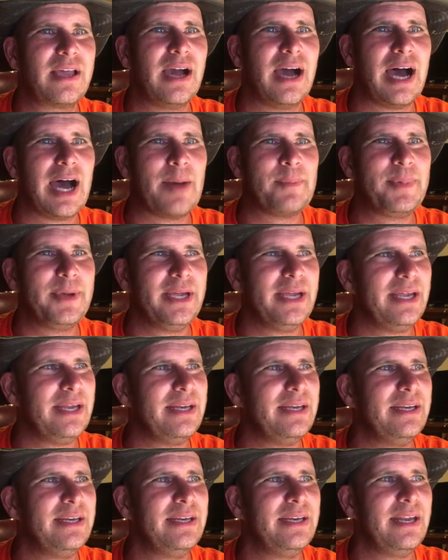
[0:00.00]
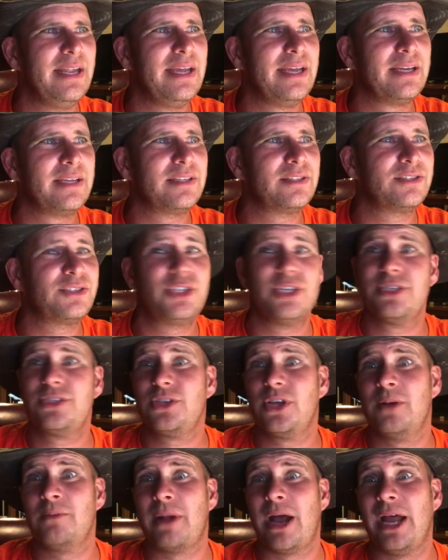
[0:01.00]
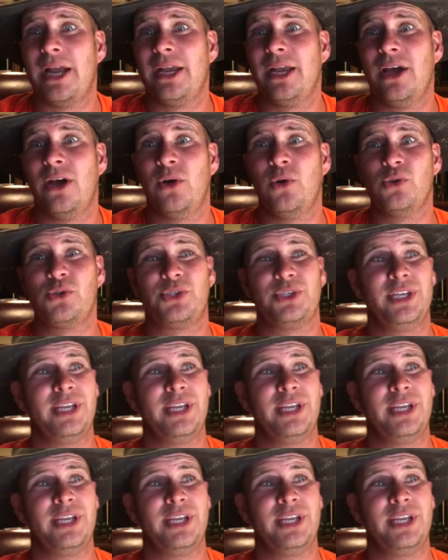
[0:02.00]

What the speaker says: copy. Nick, just so everybody knows,